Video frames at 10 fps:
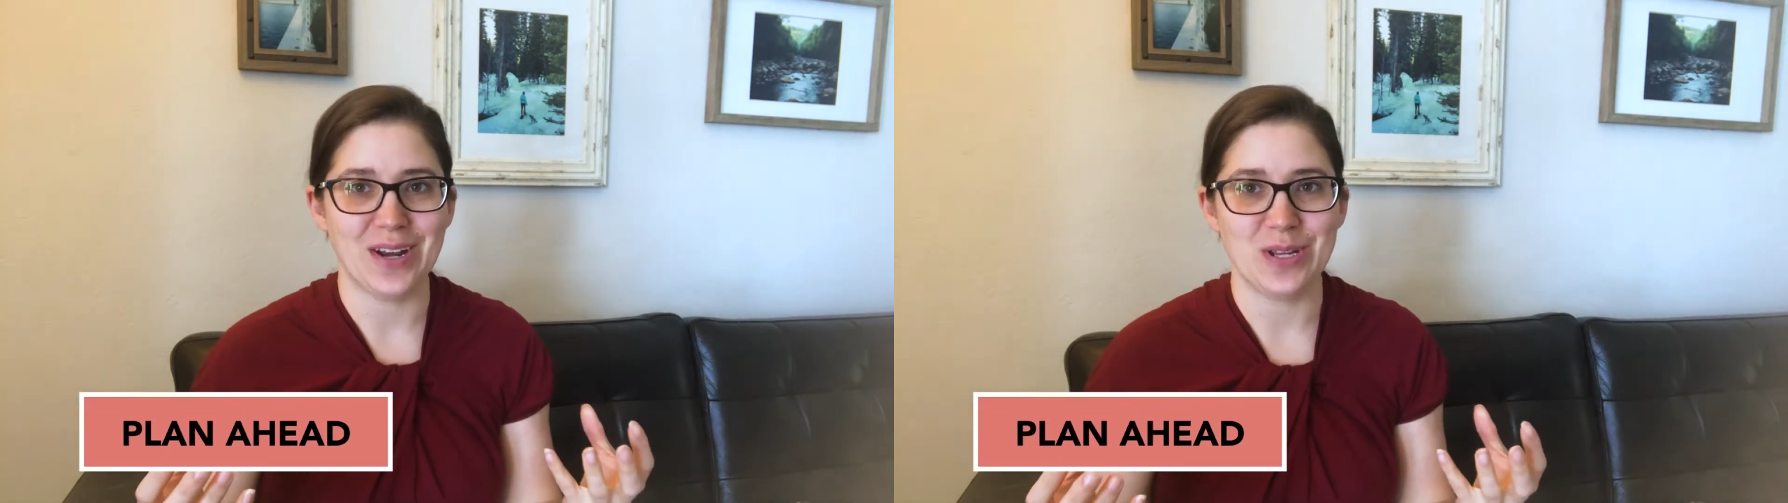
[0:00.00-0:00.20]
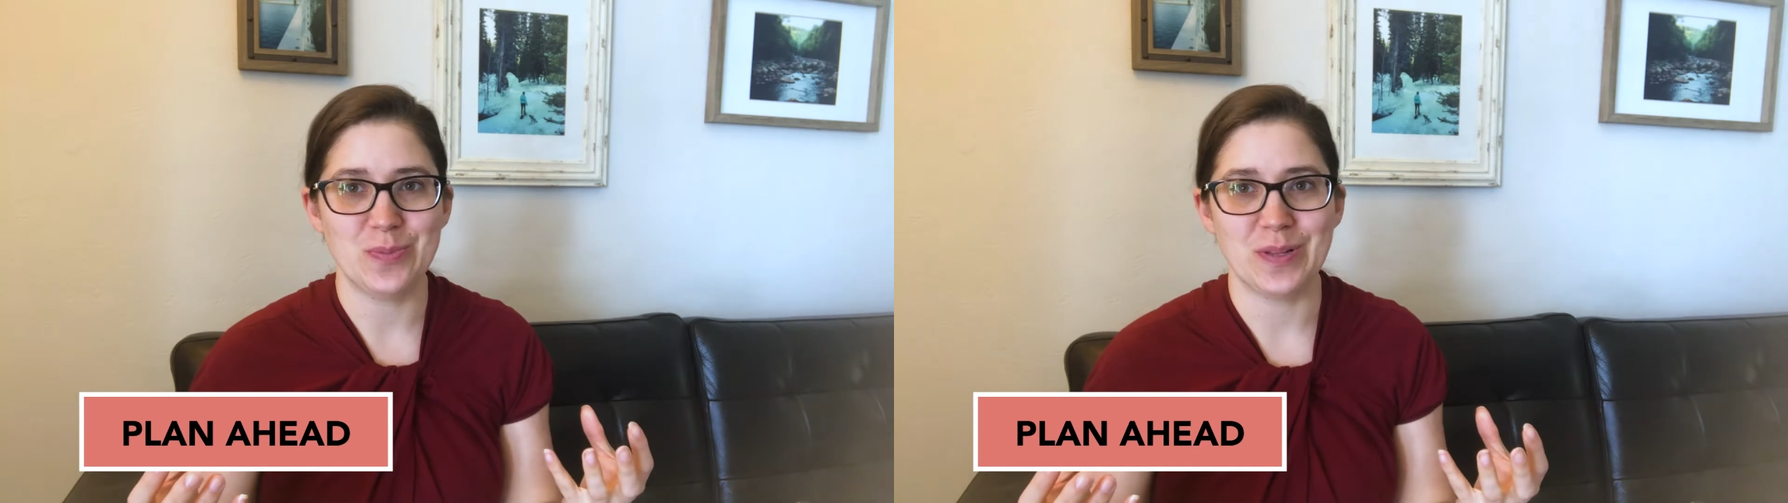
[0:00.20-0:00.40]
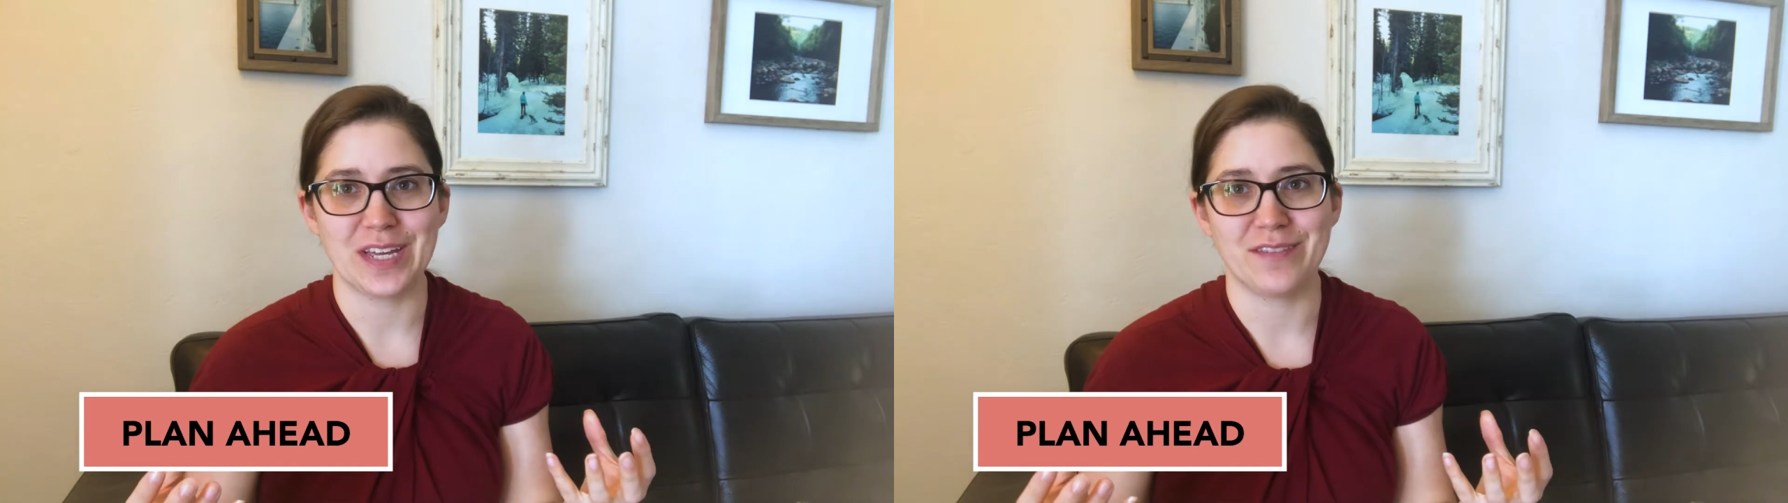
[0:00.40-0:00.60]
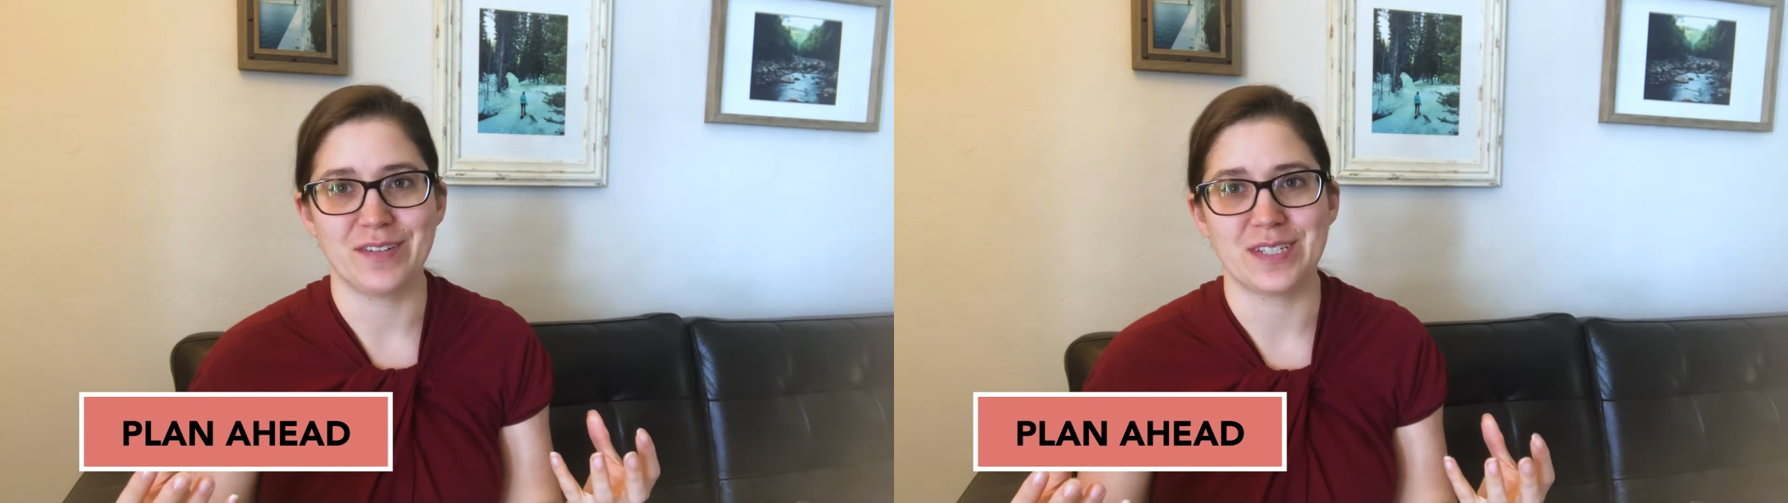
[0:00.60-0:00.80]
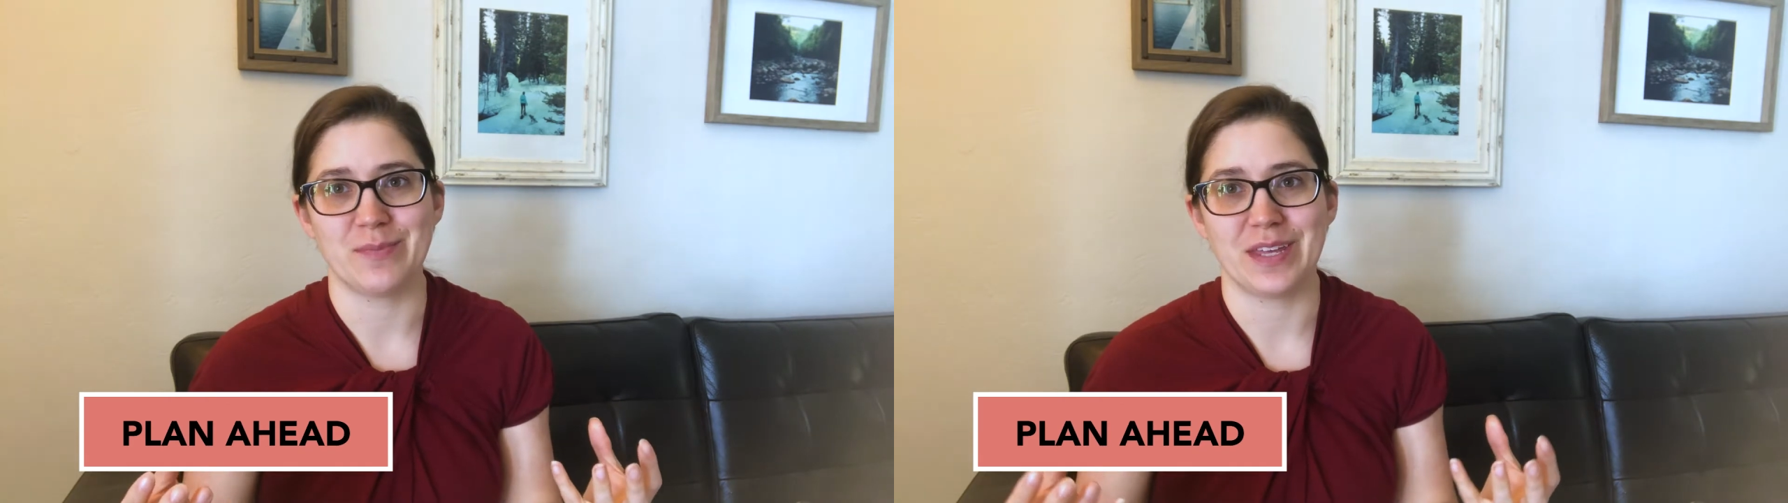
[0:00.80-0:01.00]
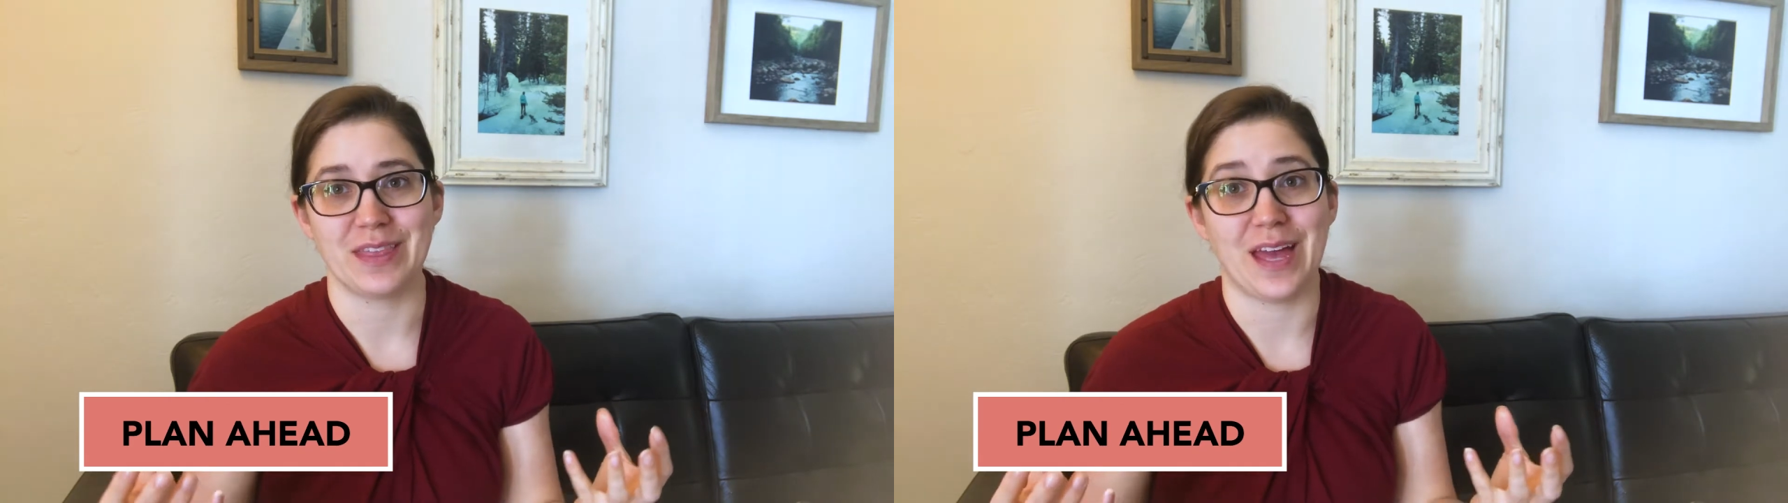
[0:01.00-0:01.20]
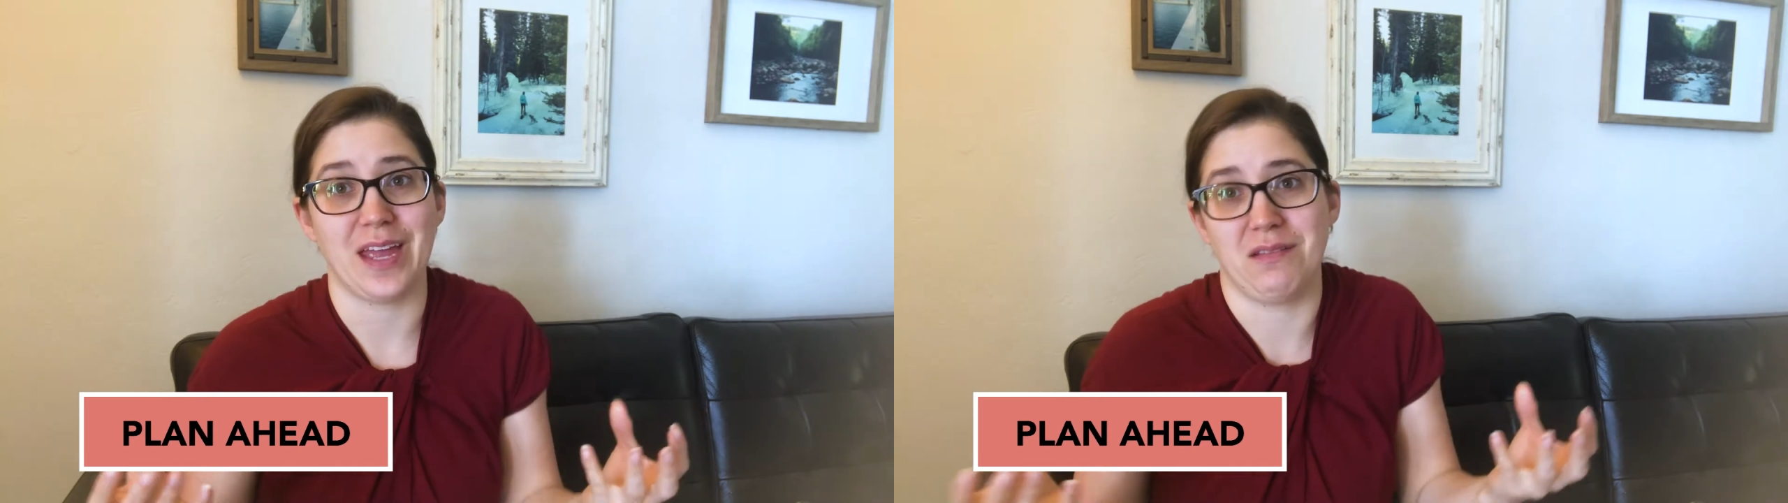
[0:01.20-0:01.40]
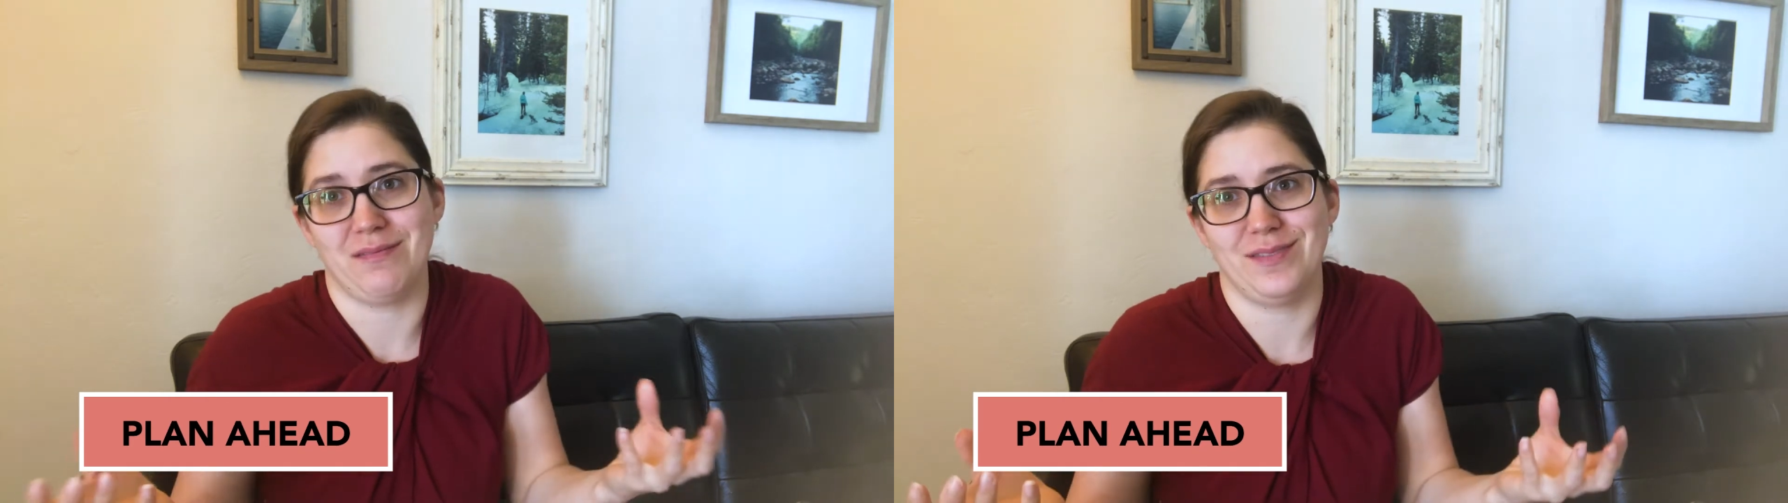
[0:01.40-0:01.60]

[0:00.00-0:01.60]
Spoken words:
do you plan for something that